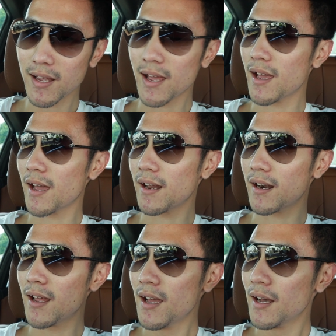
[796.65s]

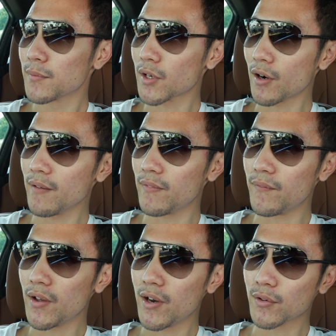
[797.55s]
and sorry if the
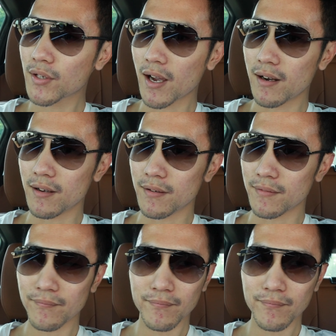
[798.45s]
video is kind of